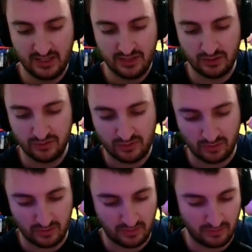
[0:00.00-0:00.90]

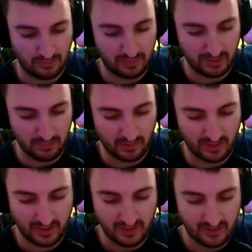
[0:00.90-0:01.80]
Toadscroll, little pink
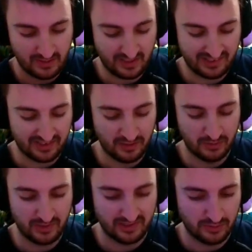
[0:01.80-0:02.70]
boy. He's new,
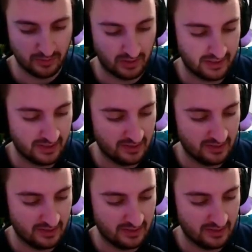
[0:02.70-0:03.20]
he's noodly.